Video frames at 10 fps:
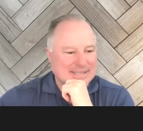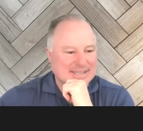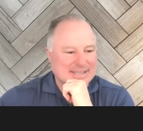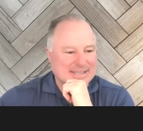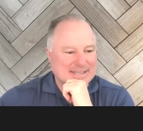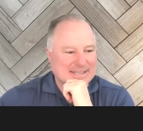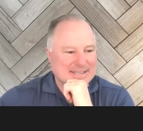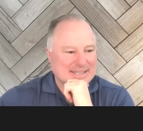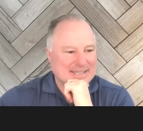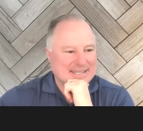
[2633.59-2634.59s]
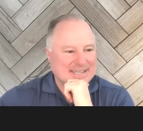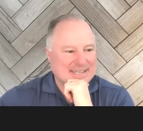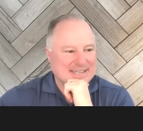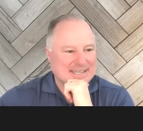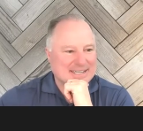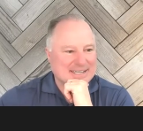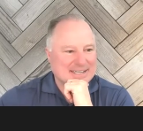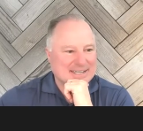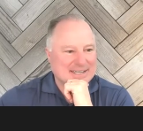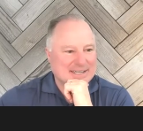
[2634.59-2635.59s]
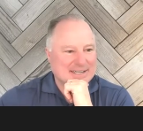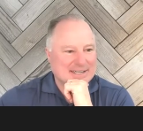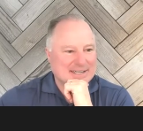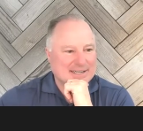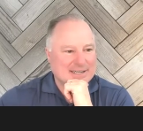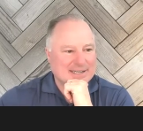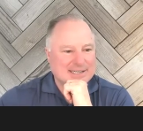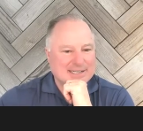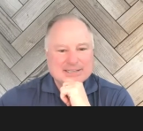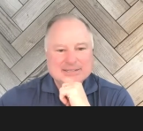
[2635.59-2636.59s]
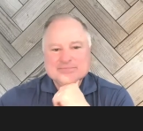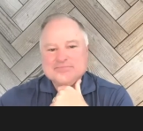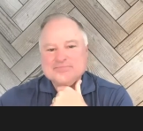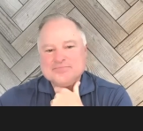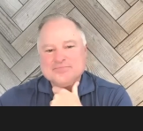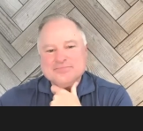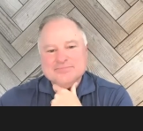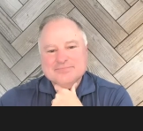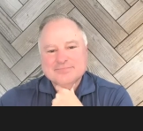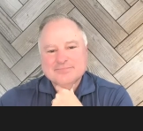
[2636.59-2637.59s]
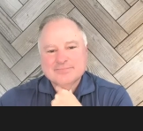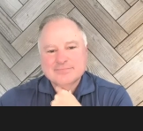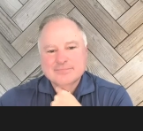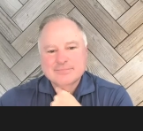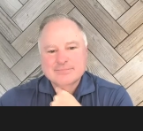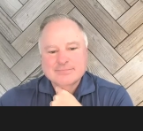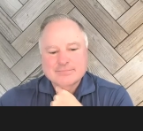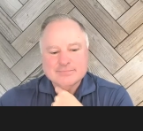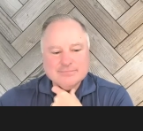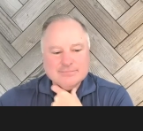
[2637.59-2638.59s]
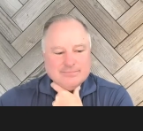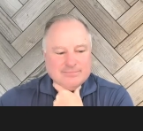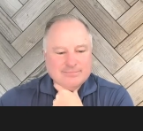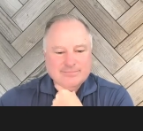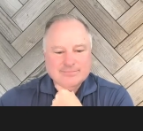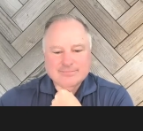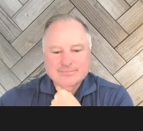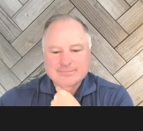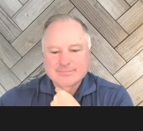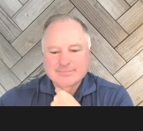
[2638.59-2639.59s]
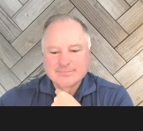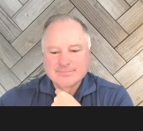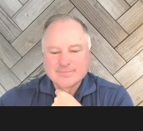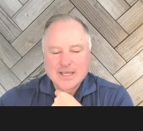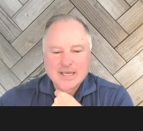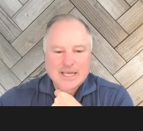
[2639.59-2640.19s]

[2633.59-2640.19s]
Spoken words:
[no speech]